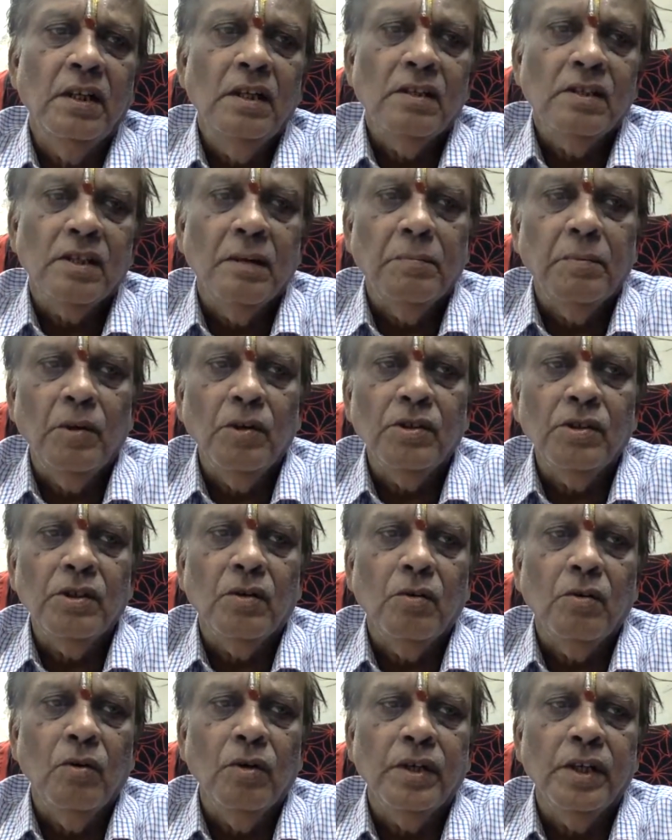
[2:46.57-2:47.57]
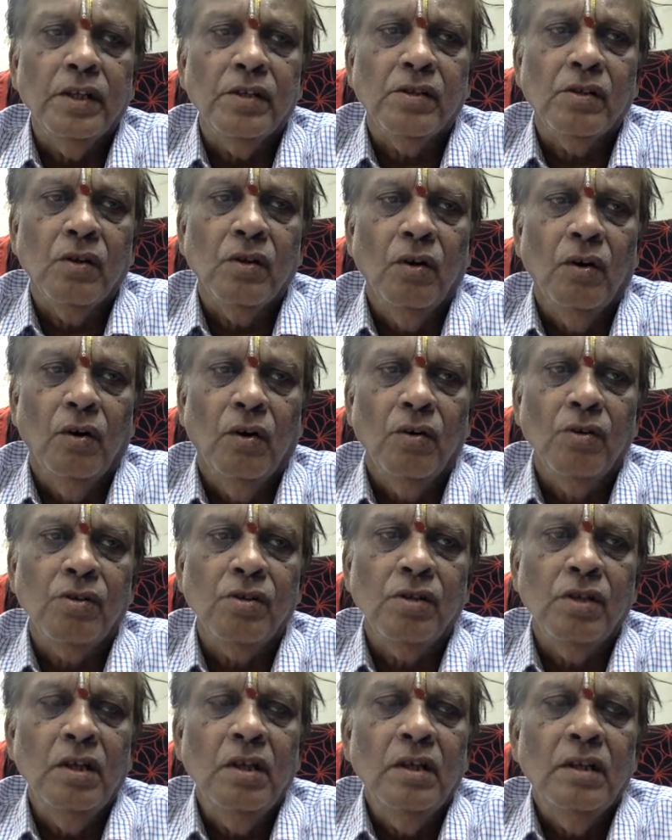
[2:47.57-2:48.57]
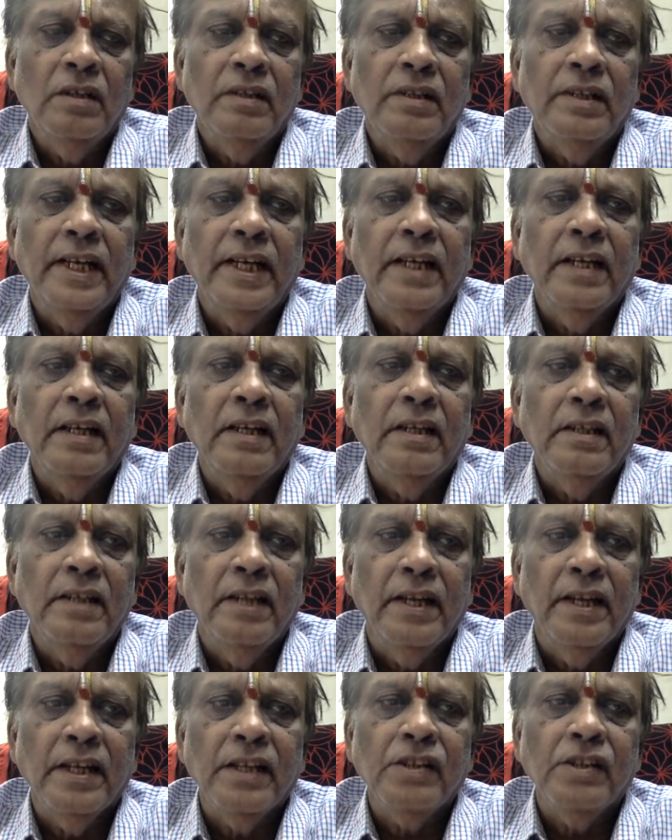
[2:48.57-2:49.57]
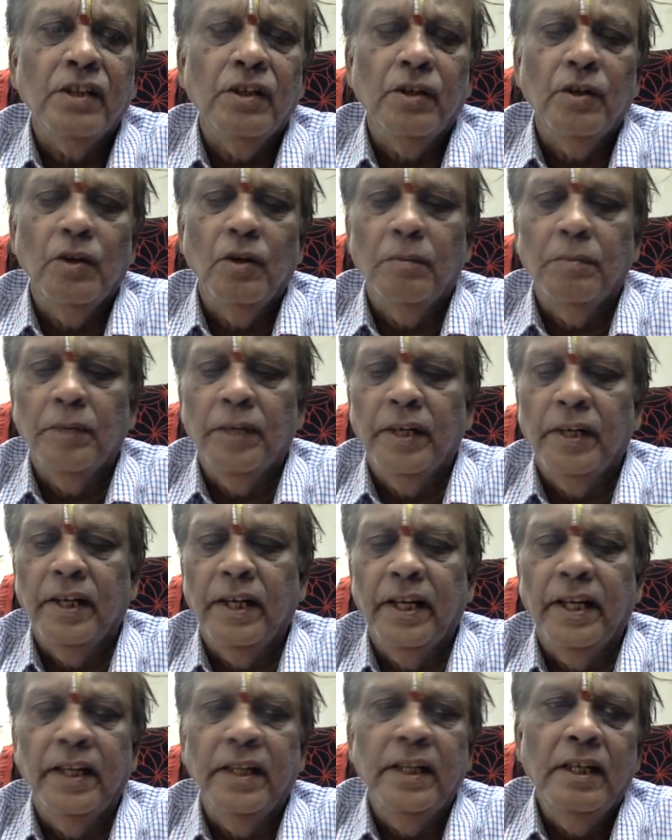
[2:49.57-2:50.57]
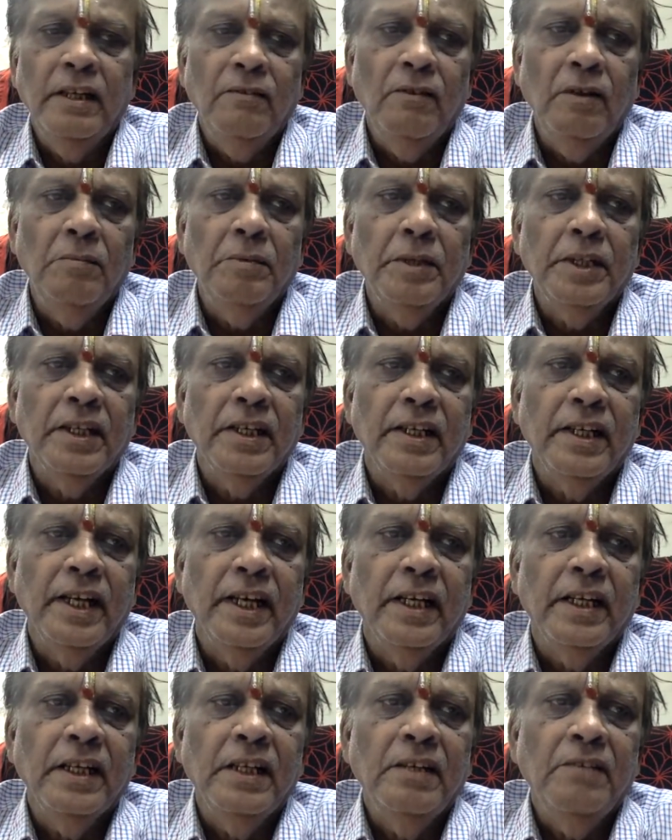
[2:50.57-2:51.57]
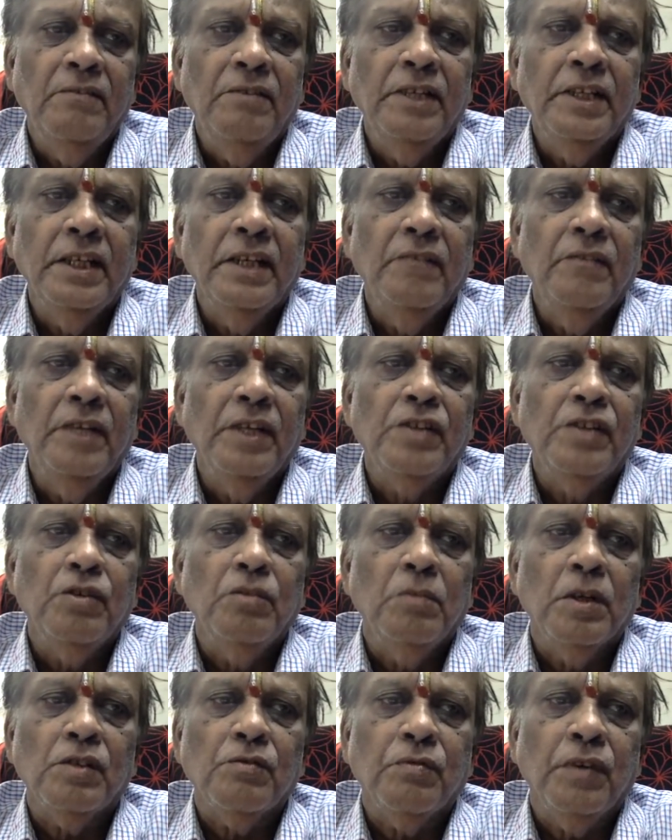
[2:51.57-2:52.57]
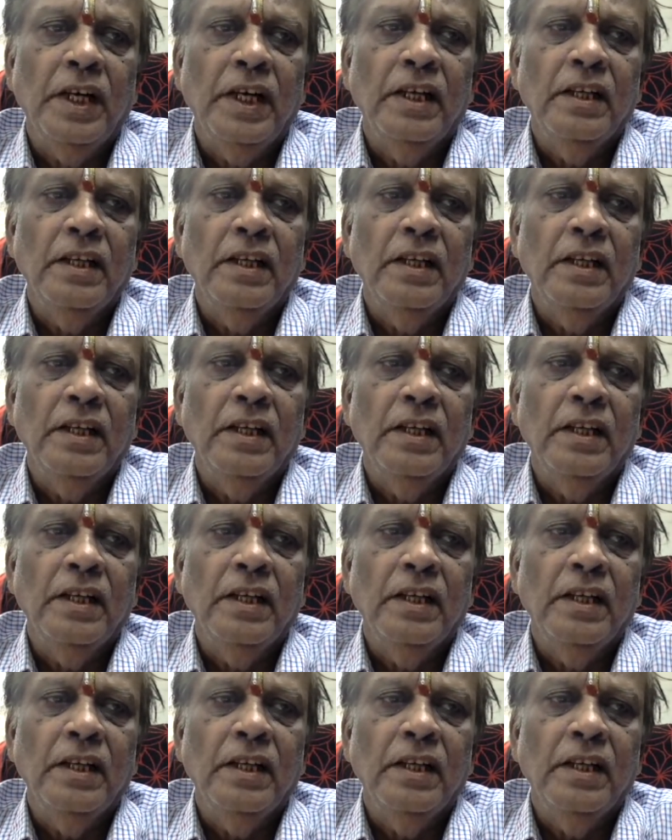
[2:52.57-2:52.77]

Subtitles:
Suppose the court is closed, then the next reopening day will be the date within which you must file